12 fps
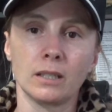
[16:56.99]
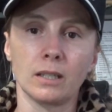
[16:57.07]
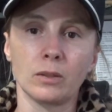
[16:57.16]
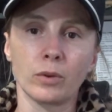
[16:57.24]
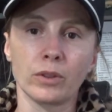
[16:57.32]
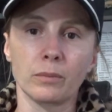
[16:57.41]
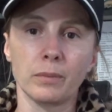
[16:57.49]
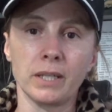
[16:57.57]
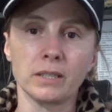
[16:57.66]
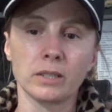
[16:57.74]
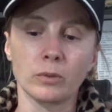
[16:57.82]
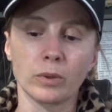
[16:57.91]
with the
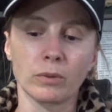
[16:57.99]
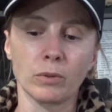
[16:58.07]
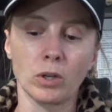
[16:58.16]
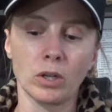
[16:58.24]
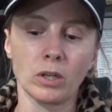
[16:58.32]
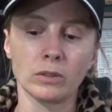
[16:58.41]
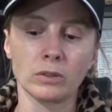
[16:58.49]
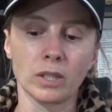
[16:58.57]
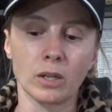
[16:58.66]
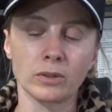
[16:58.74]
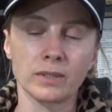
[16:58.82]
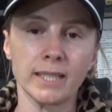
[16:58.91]
painting with Mahal.
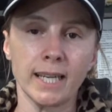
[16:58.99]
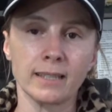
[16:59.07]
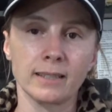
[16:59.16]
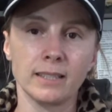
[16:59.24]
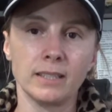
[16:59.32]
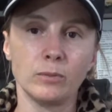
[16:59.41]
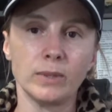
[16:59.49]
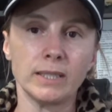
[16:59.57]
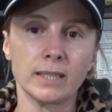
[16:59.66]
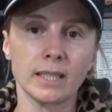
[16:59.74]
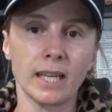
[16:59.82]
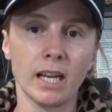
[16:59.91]
Now sadly we
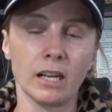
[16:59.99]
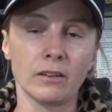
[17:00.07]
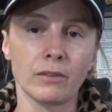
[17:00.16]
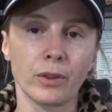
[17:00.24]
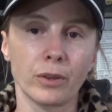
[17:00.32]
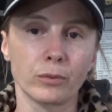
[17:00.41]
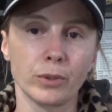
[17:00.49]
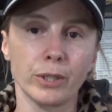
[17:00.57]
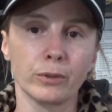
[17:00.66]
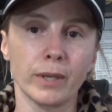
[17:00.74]
did have 3